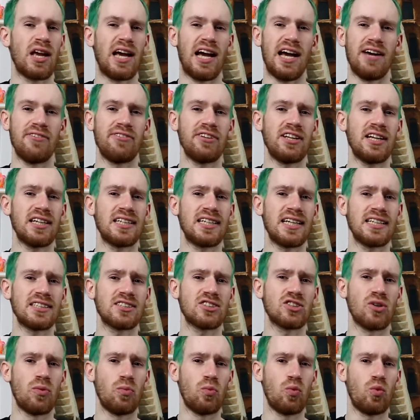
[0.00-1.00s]
I feel like there's
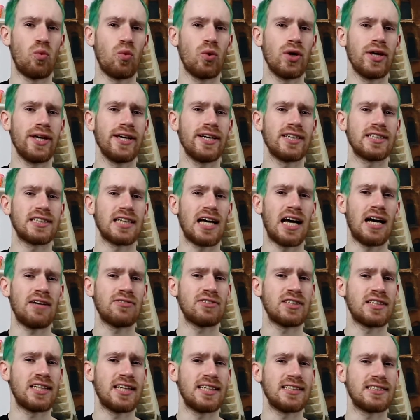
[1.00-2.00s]
some weird
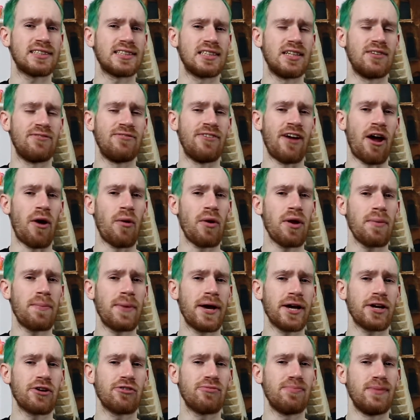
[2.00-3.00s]
aftertaste in the very
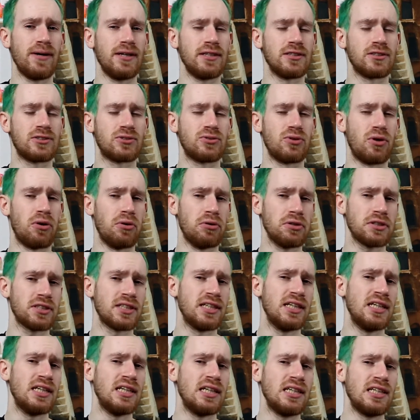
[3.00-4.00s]
back of my throat
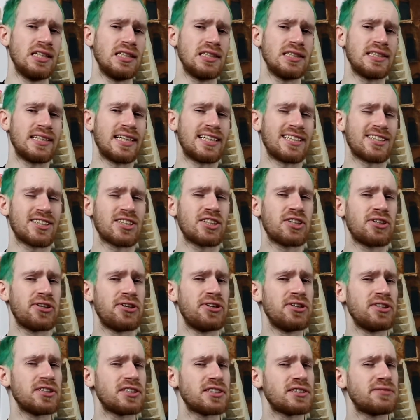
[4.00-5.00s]
that
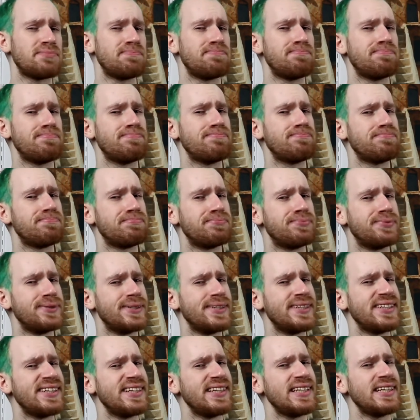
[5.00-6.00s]
could
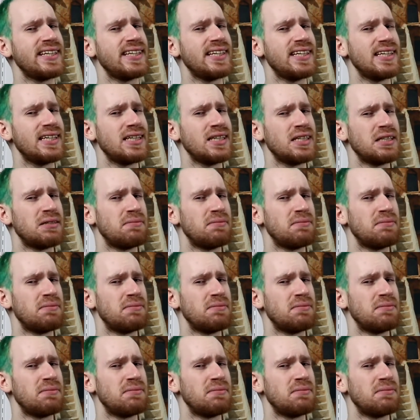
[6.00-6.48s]
be